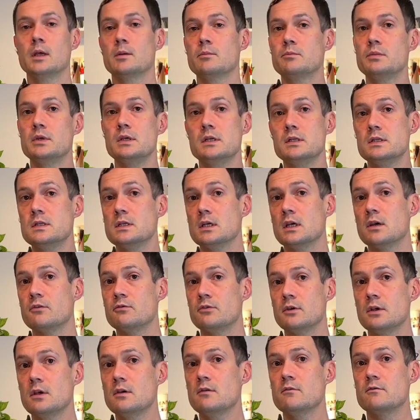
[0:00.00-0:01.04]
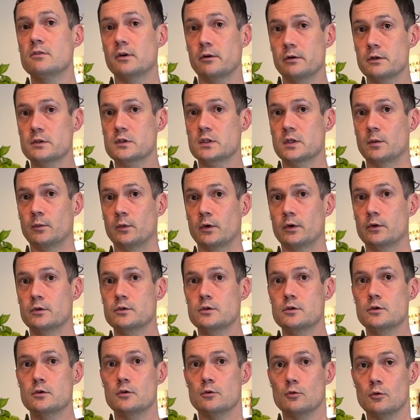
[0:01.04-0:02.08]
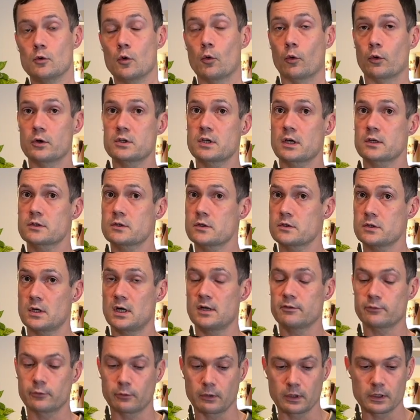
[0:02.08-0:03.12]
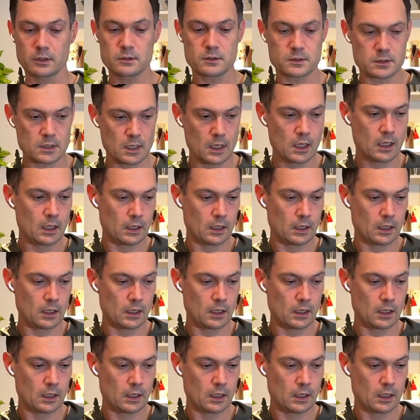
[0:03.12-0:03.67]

PTFE, very similar to Goretex's offerings.